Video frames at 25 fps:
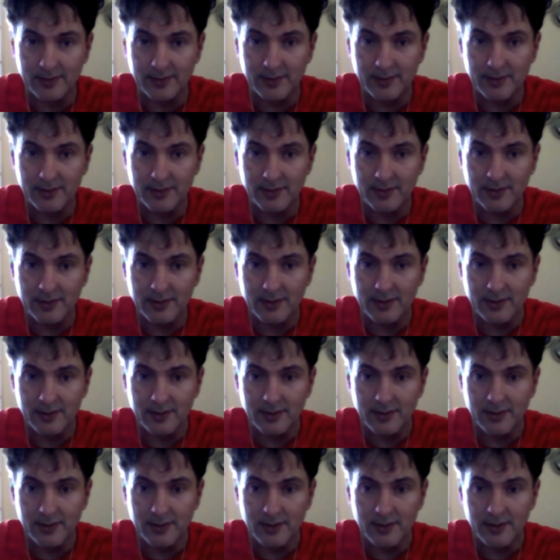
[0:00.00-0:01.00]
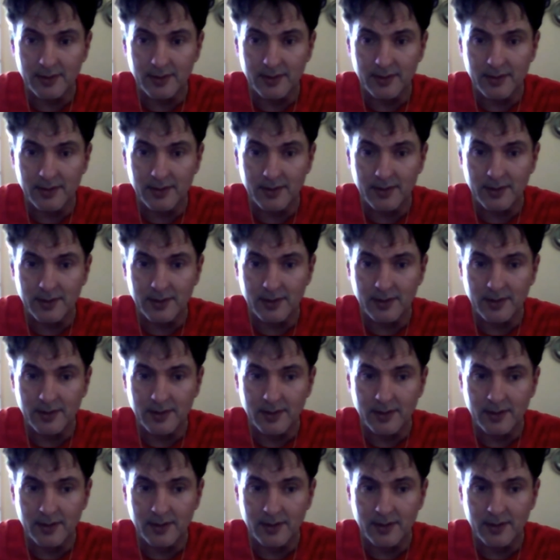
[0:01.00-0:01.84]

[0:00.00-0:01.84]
No one is speaking in this clip.